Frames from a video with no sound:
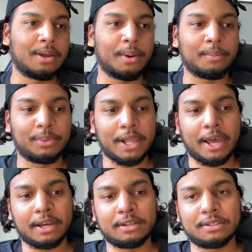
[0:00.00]

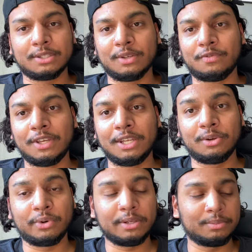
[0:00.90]
black
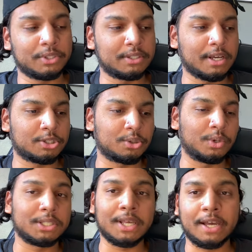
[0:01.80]
Savini rims, not sure
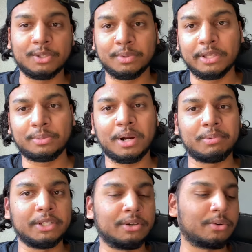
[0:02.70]
what size, but they're
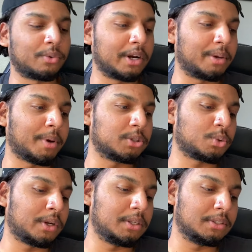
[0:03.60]
probably running about
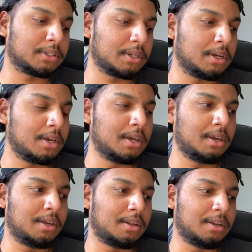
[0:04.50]
20s.
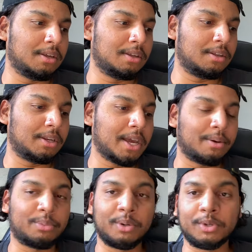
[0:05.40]
And yeah,
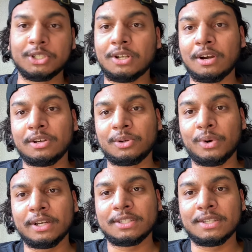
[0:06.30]
pretty much stock
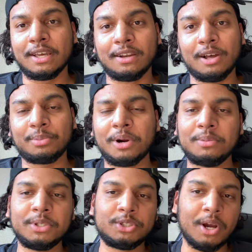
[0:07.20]
otherwise. And I'll
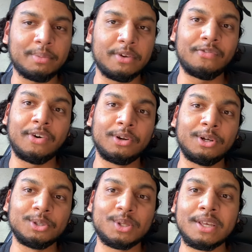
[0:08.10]
probably drop in
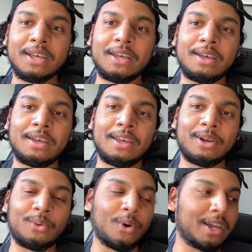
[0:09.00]
photos
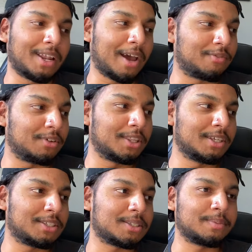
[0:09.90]
right after
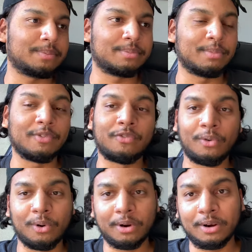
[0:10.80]
this
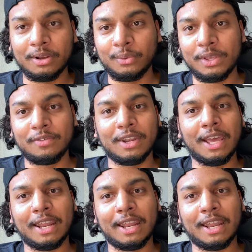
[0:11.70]
before we even head